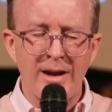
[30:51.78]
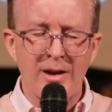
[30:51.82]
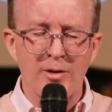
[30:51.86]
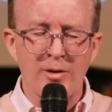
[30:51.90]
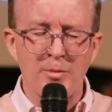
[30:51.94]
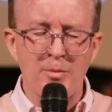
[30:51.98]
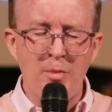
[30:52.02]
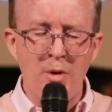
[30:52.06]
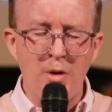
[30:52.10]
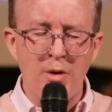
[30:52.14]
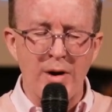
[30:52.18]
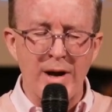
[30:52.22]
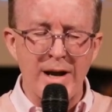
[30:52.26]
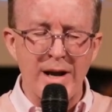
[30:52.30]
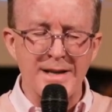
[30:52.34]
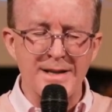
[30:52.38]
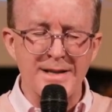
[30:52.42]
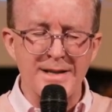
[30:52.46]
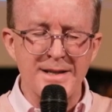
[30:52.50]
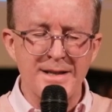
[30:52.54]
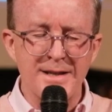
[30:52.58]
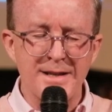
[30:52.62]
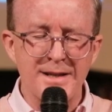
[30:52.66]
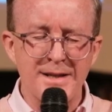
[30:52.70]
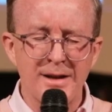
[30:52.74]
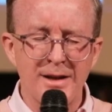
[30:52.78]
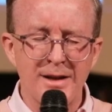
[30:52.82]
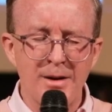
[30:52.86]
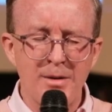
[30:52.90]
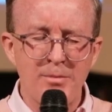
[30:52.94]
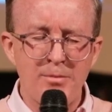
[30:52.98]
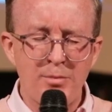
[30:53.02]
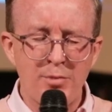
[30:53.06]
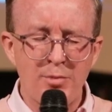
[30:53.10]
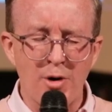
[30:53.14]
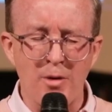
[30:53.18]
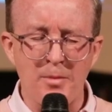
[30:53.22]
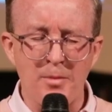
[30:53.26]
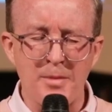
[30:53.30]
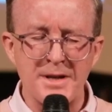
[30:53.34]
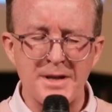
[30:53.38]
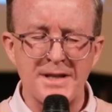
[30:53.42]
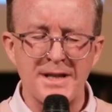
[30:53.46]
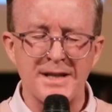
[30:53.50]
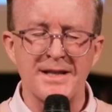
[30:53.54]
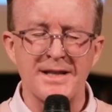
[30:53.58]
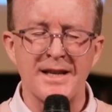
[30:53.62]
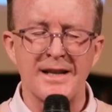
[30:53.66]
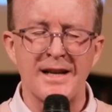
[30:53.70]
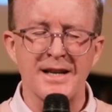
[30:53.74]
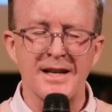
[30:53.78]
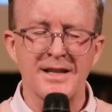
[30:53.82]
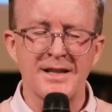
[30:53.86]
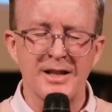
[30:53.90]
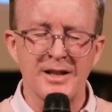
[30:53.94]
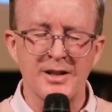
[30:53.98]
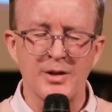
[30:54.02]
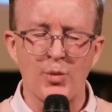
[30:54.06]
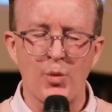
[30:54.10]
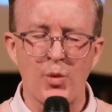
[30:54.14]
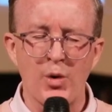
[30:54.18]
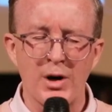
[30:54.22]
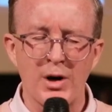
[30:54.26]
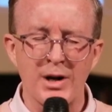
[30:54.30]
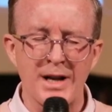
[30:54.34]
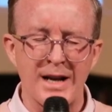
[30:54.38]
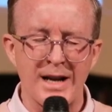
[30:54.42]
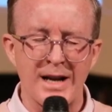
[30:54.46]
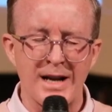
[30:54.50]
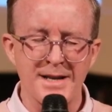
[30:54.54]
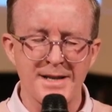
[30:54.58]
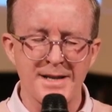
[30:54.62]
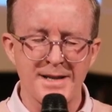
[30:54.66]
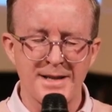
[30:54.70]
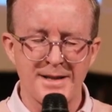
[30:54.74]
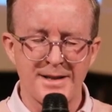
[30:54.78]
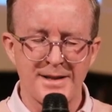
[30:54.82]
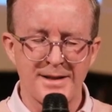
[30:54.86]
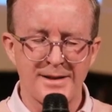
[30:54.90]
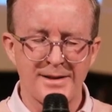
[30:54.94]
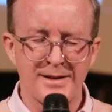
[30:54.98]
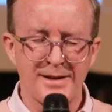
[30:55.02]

put His promises in us, His word in us.